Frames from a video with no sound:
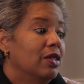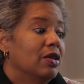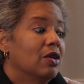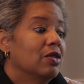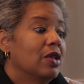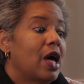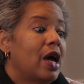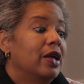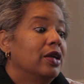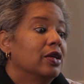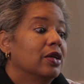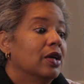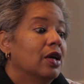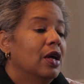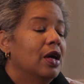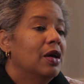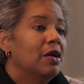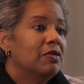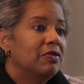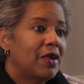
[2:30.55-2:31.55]
They're like
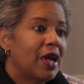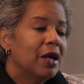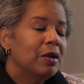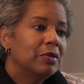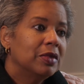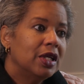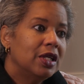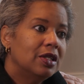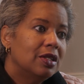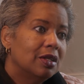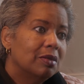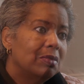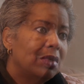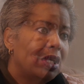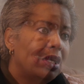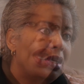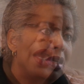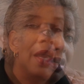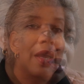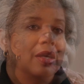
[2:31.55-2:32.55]
family to me.